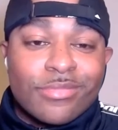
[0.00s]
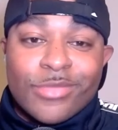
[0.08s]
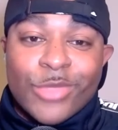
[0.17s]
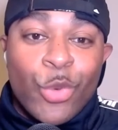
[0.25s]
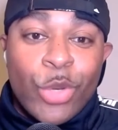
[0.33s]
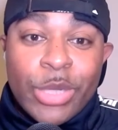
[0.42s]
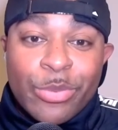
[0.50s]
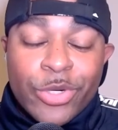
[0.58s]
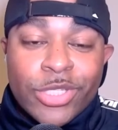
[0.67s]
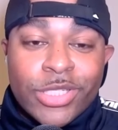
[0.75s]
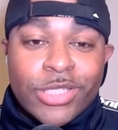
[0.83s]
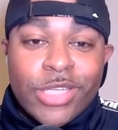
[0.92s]
Queen of
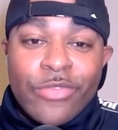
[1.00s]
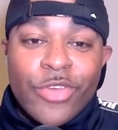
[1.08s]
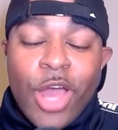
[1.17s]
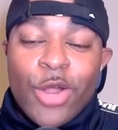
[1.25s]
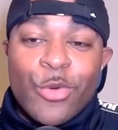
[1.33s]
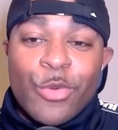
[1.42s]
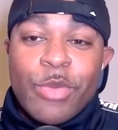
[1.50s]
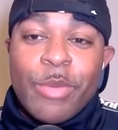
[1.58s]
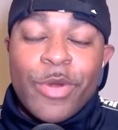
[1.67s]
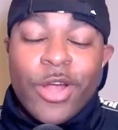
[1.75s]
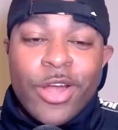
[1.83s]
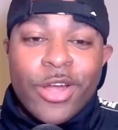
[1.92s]
Brooklyn. If y'all don't
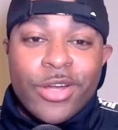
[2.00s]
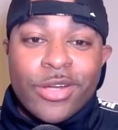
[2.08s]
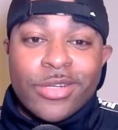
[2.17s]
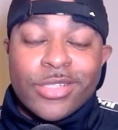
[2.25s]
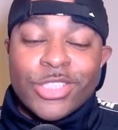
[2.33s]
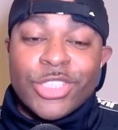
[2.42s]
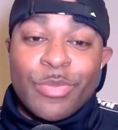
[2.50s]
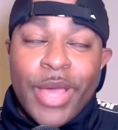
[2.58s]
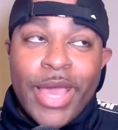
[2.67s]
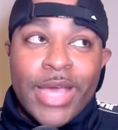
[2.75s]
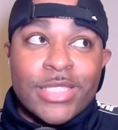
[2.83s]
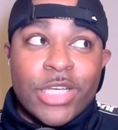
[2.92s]
remember her, she
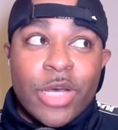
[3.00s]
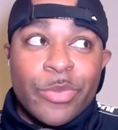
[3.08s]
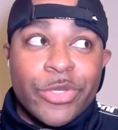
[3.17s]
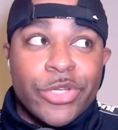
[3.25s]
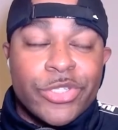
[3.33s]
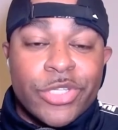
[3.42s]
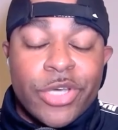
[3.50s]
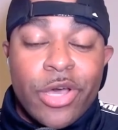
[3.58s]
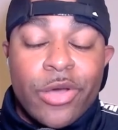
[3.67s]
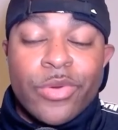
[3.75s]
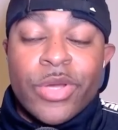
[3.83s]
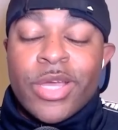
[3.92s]
passed a couple years ago.
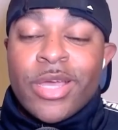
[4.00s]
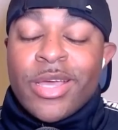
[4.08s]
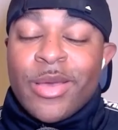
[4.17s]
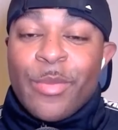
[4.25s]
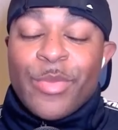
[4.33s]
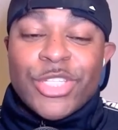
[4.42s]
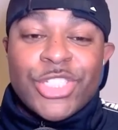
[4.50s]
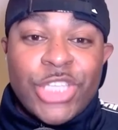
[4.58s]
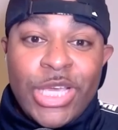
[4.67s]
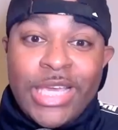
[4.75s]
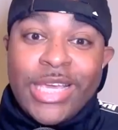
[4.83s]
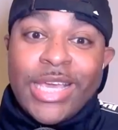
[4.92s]
But
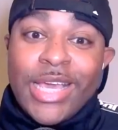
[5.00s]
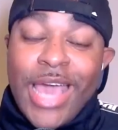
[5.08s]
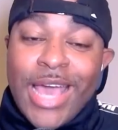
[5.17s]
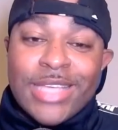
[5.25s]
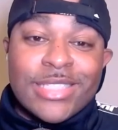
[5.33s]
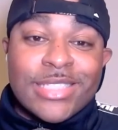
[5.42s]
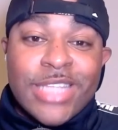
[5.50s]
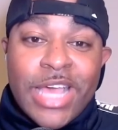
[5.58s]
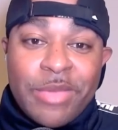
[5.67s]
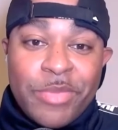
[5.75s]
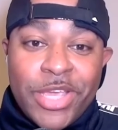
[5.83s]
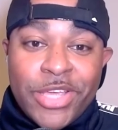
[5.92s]
she has the
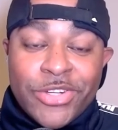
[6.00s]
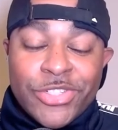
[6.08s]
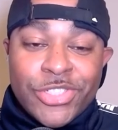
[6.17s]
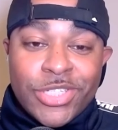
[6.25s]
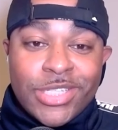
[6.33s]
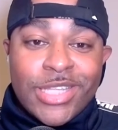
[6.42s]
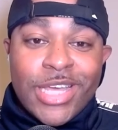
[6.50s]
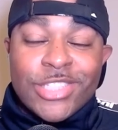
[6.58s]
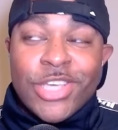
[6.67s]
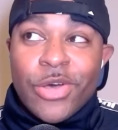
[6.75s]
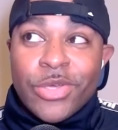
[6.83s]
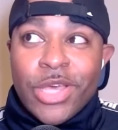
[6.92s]
same energy that
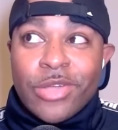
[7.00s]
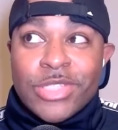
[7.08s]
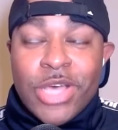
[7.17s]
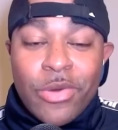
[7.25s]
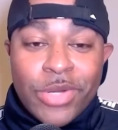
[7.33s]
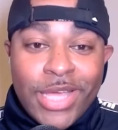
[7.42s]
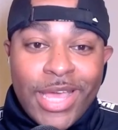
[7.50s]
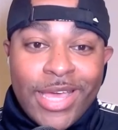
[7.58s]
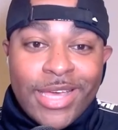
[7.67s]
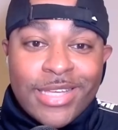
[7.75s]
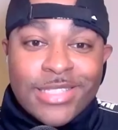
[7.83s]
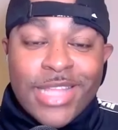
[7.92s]
Tokyo Toni
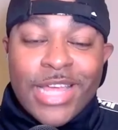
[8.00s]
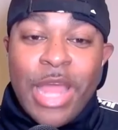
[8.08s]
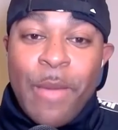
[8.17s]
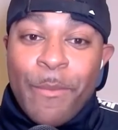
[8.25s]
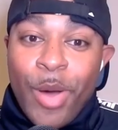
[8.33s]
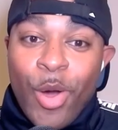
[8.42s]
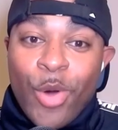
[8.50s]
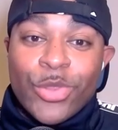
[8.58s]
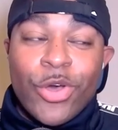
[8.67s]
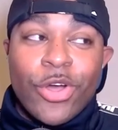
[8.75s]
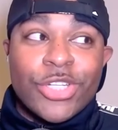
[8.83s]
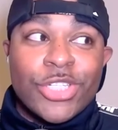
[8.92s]
has. Like they both
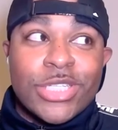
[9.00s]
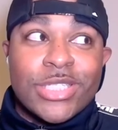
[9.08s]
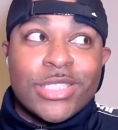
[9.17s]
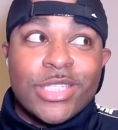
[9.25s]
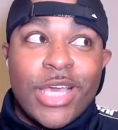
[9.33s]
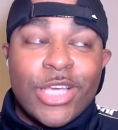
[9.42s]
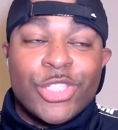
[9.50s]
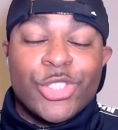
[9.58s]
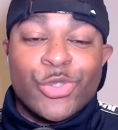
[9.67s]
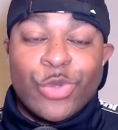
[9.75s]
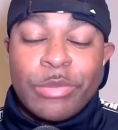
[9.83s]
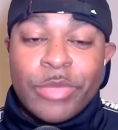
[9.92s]
are just
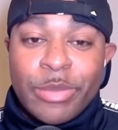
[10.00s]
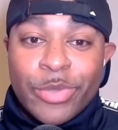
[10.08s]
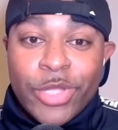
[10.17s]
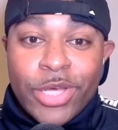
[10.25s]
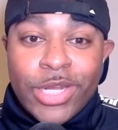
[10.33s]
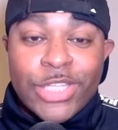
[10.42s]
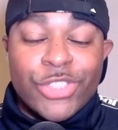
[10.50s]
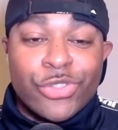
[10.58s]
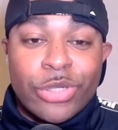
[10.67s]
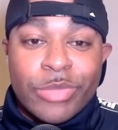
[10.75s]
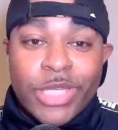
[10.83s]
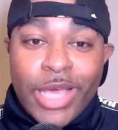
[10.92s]
extremely blunt,
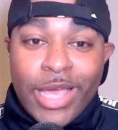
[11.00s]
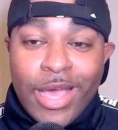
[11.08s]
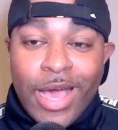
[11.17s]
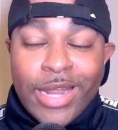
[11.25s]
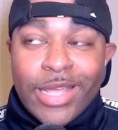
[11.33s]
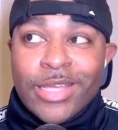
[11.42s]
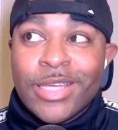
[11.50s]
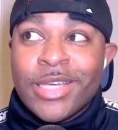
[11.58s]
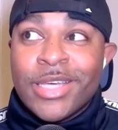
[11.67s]
extremely chaotic,